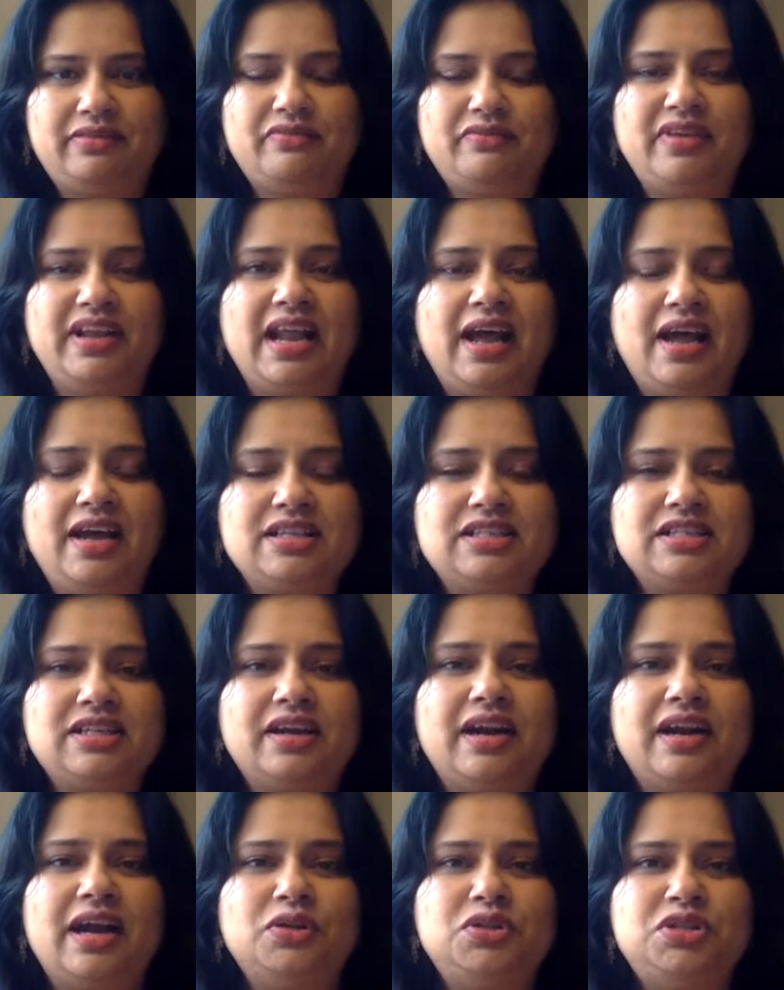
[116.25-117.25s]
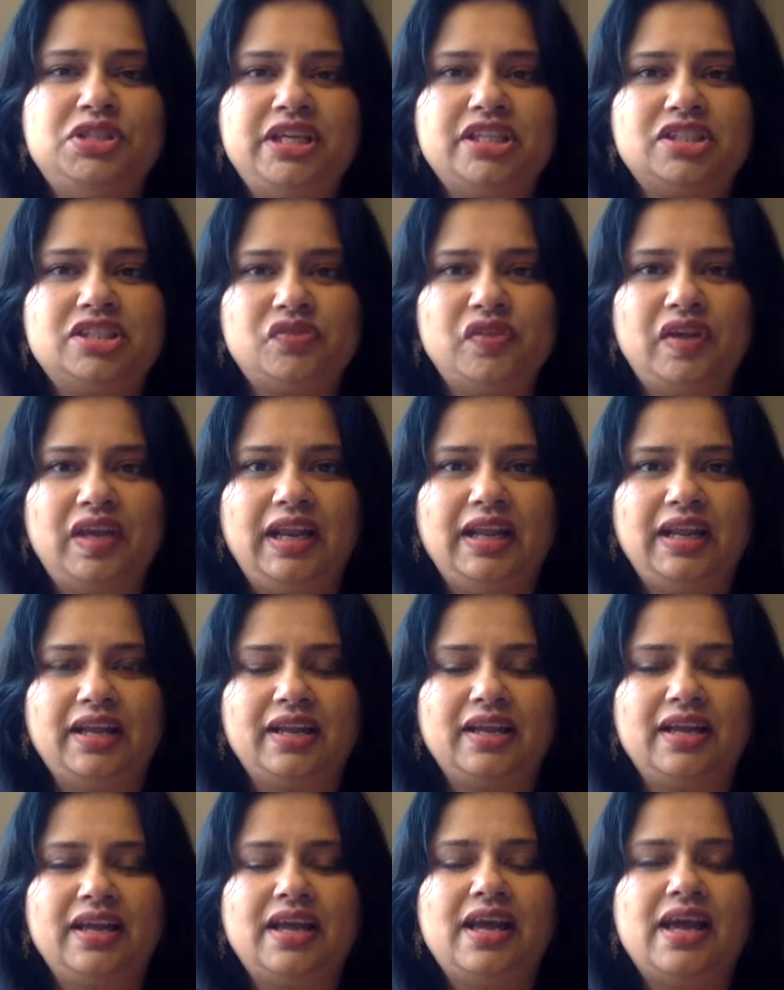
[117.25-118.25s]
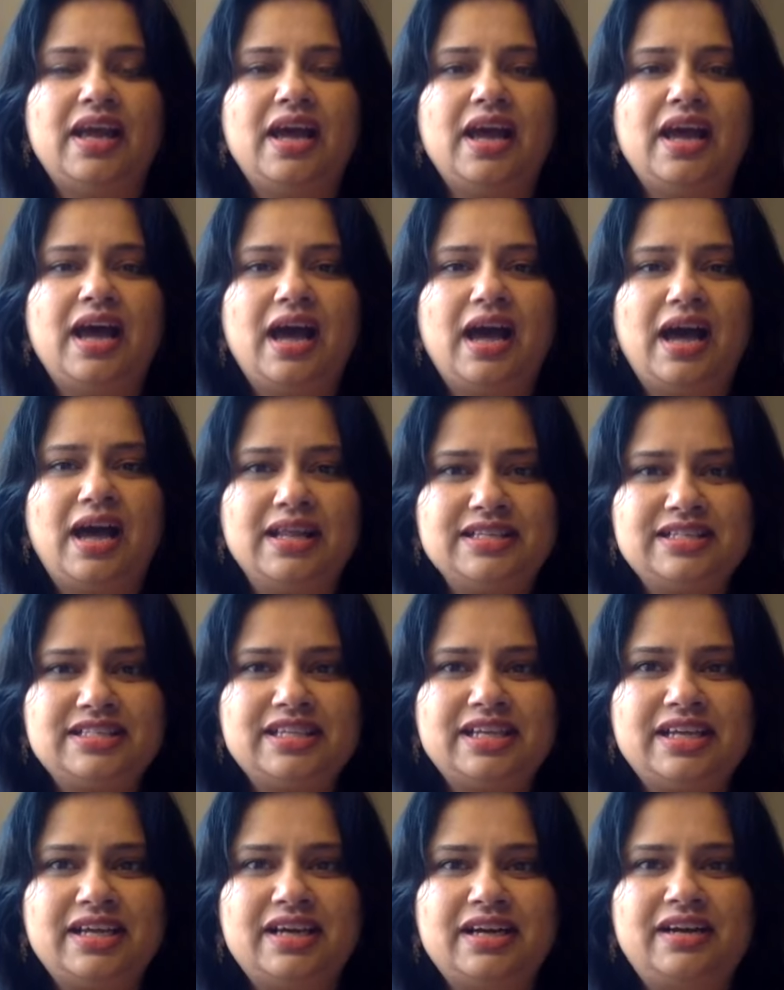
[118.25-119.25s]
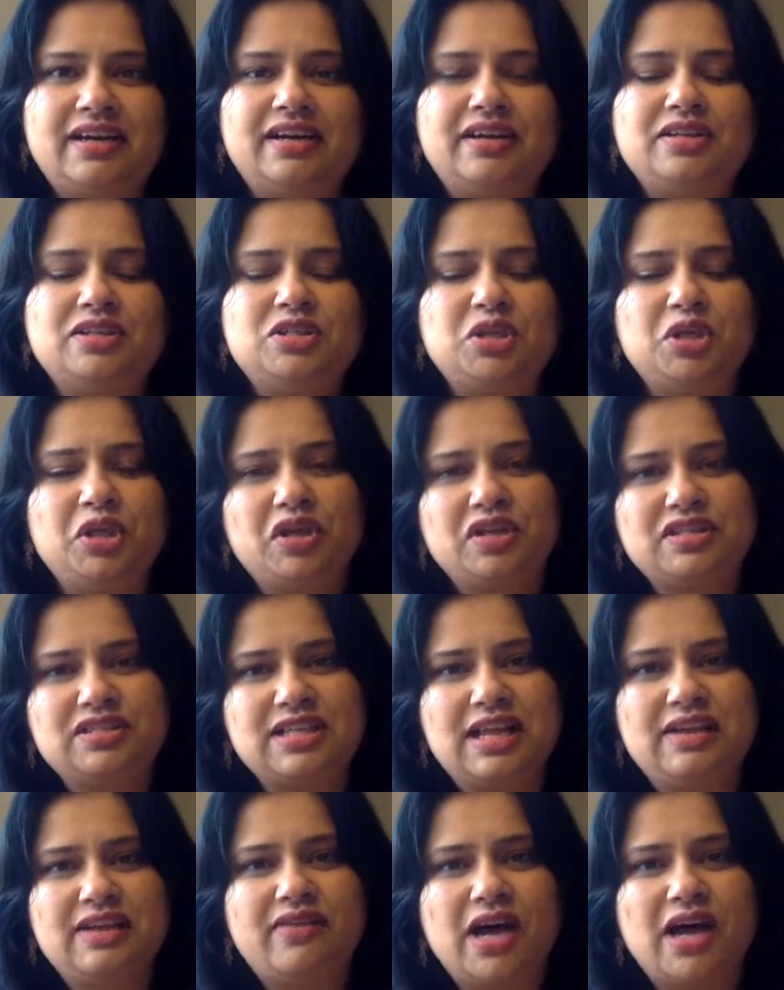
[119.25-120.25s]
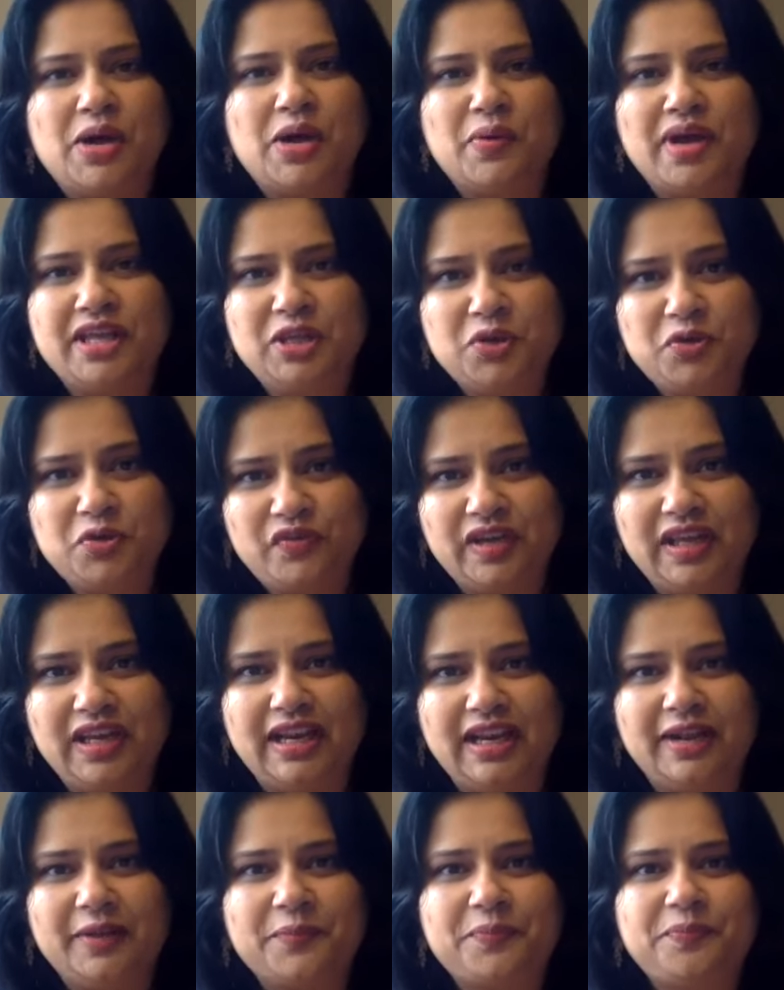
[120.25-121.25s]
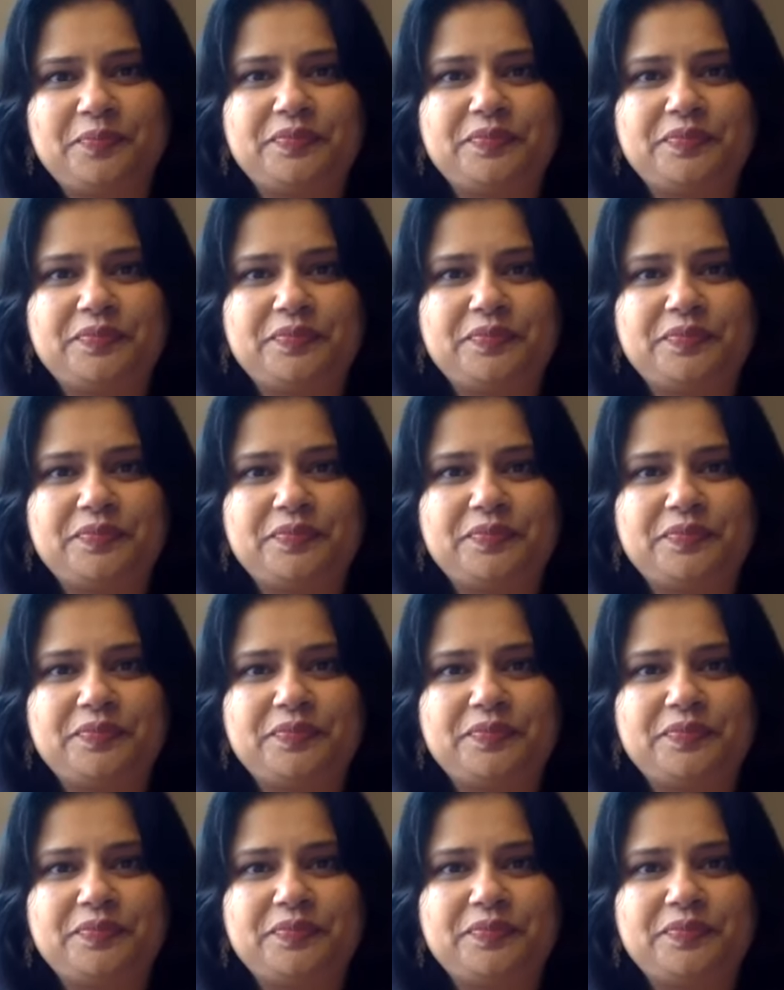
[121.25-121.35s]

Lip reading: When I ask her how she's feeling, answer to yourself, how are you feeling?